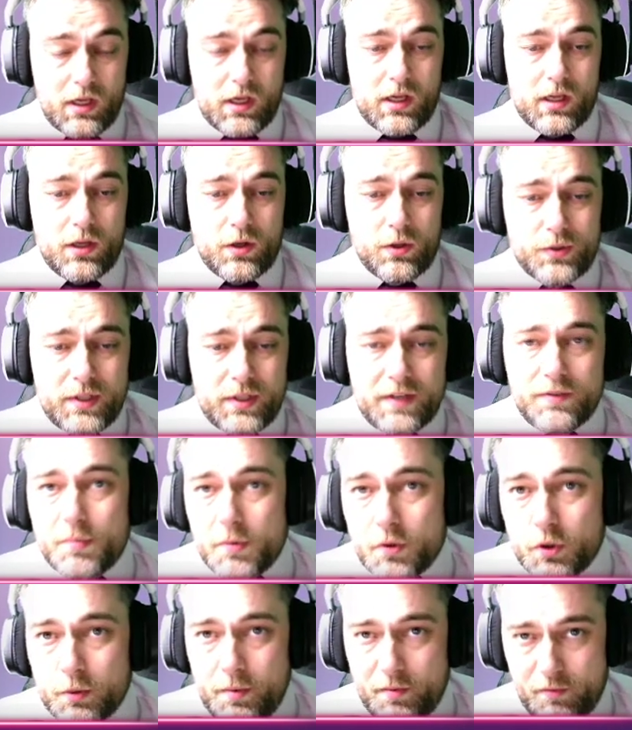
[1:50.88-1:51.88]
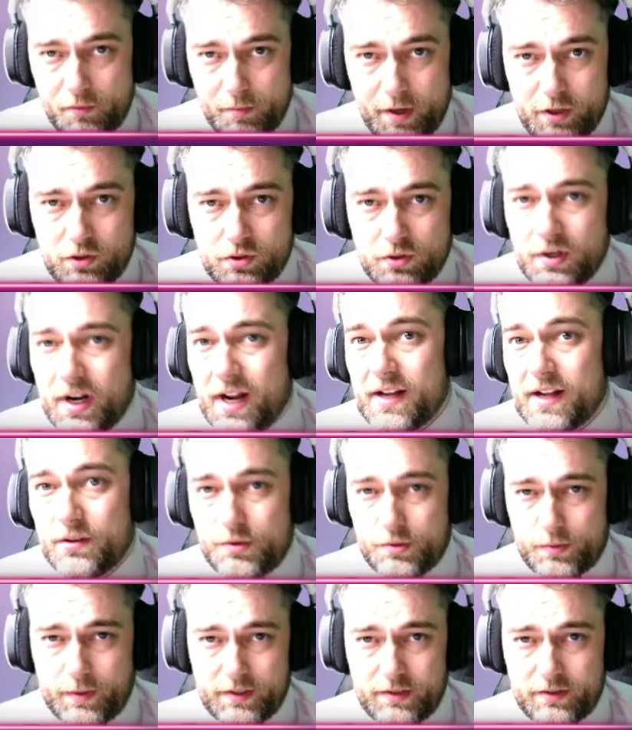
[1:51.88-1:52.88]
It also gives me some information on how
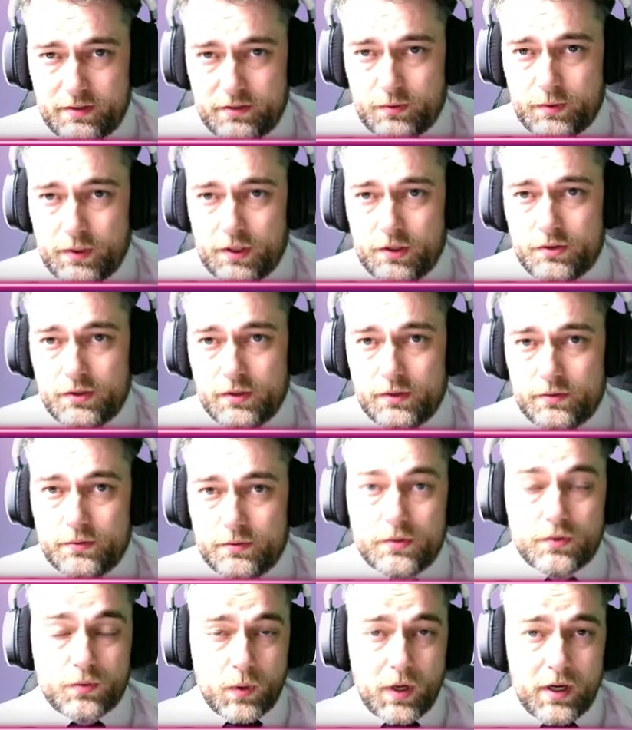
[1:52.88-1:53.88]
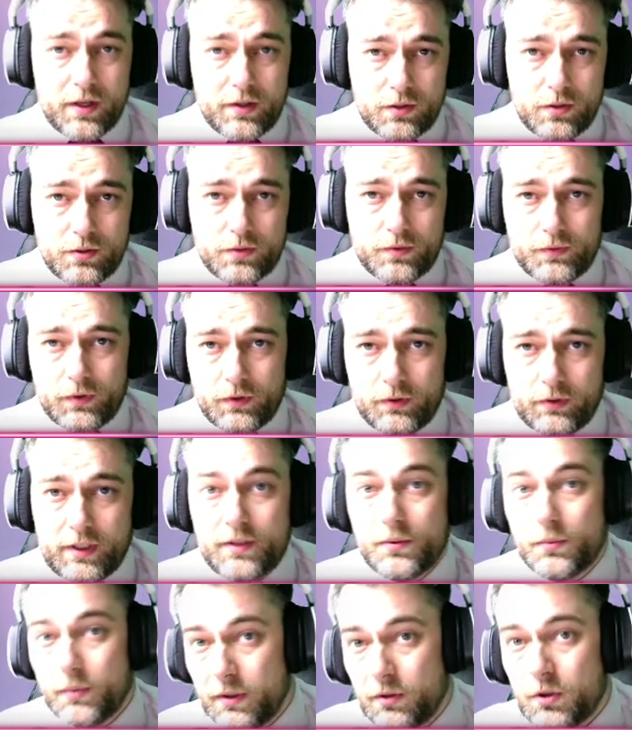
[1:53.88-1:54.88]
to answer this question, which is quite useful, and
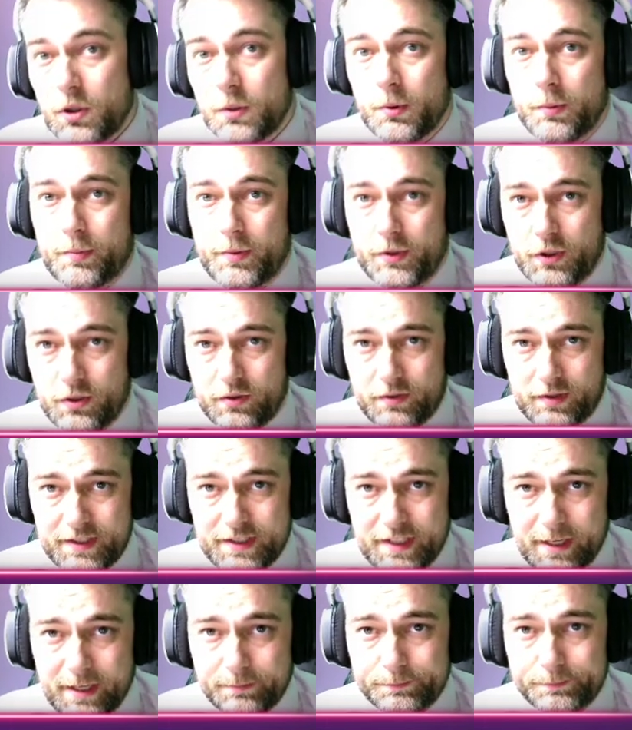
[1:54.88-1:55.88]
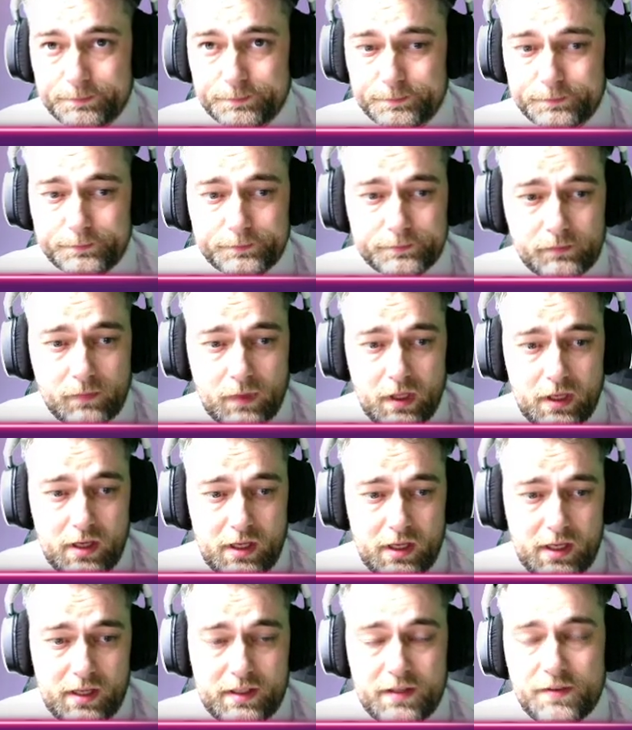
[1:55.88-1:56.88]
it will come up in your exam.
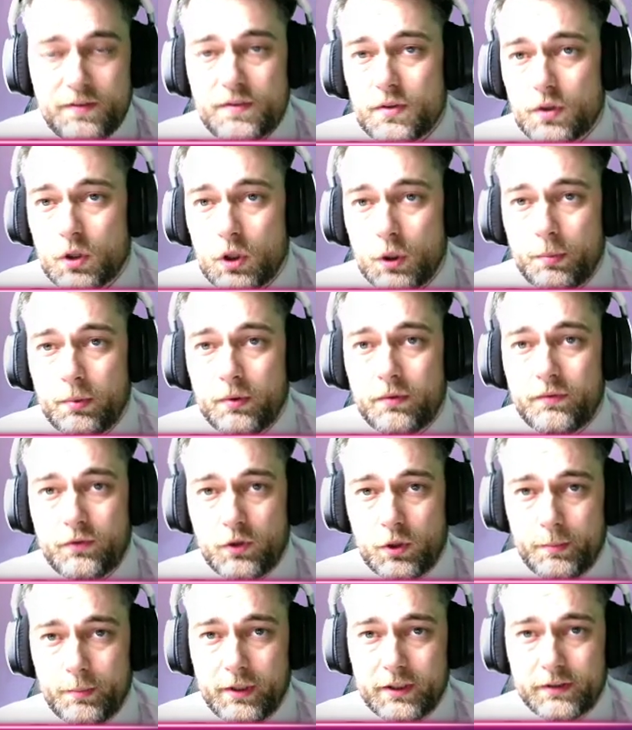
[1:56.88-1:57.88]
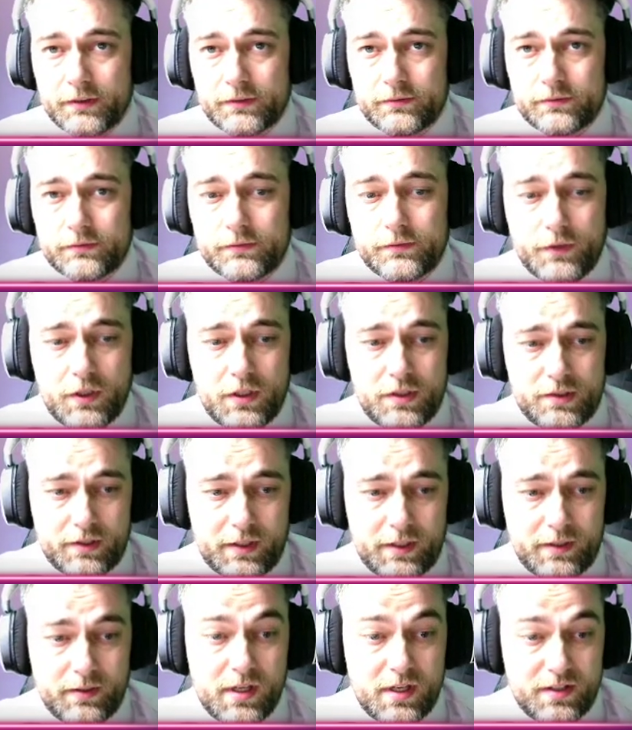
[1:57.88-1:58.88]
It gives us a couple of formulae.
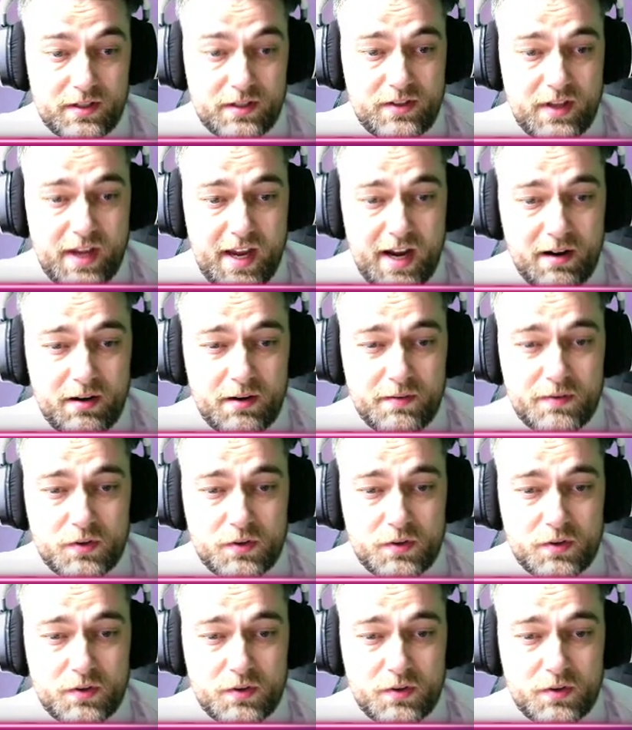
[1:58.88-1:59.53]
Firstly, it says the area of a